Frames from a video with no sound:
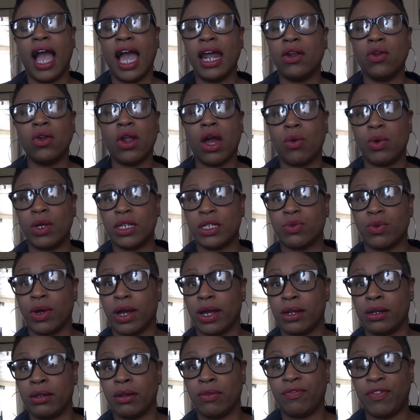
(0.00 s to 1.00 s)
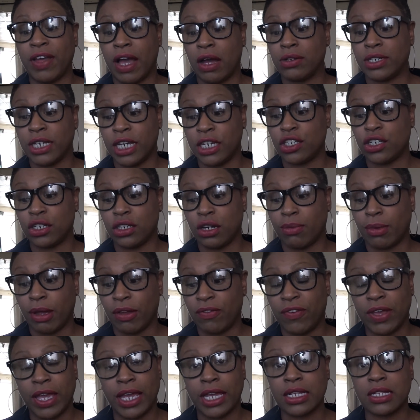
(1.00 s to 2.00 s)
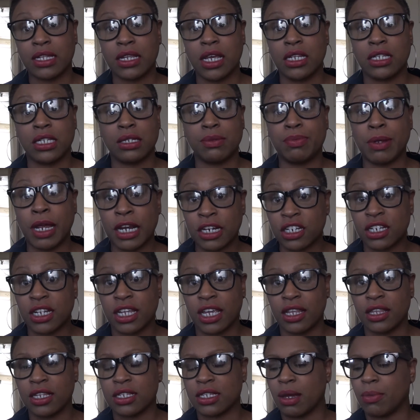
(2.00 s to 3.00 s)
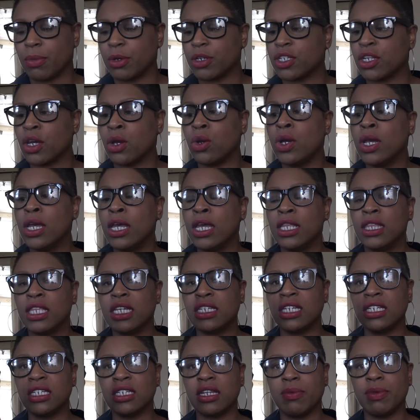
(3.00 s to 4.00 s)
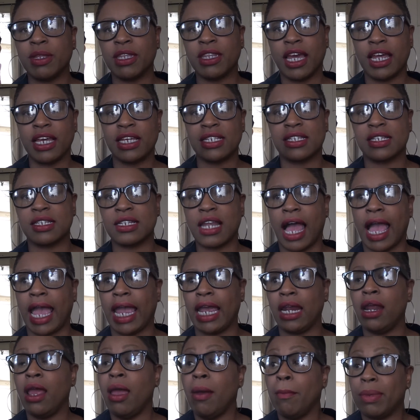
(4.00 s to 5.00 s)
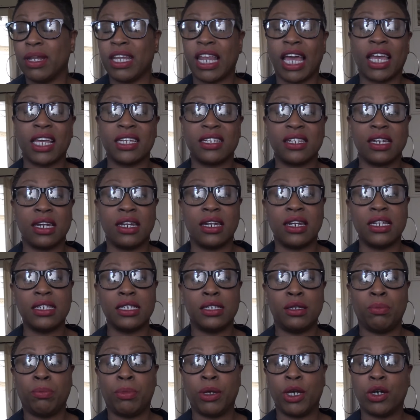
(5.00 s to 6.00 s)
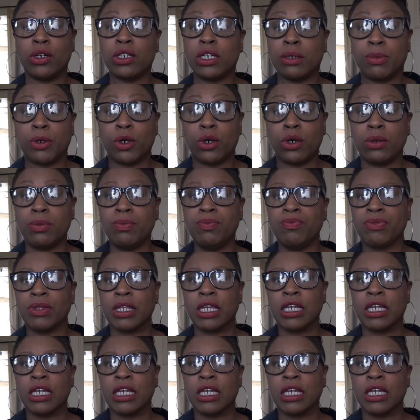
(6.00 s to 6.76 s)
I don't always want foundation on my face, especially in the summer. So this is something that is light, but like I said, it is buildable.